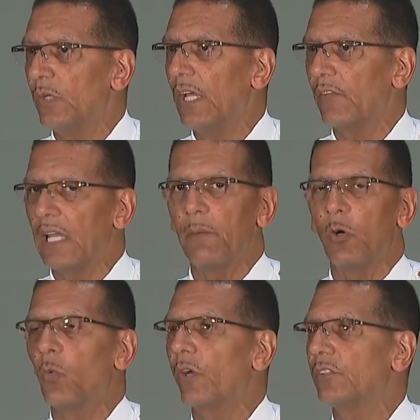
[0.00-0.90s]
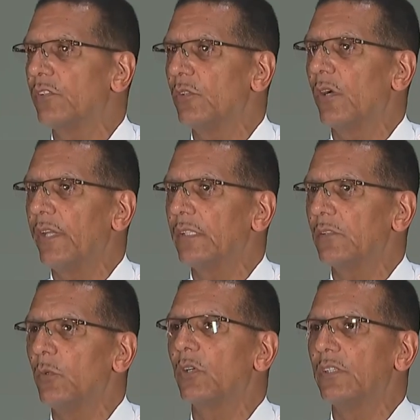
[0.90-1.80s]
We have a lot more work to do on this,
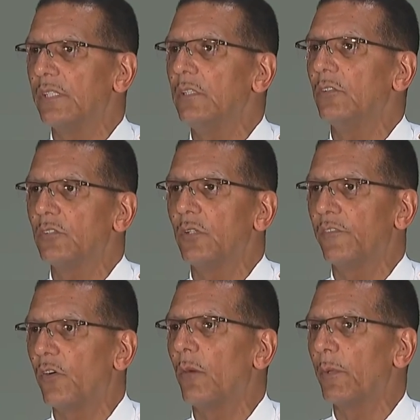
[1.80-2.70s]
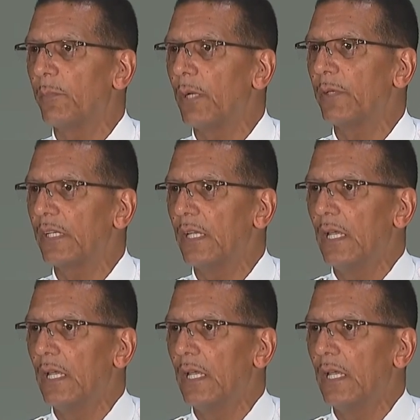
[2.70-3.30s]
and we'll continue to inform the public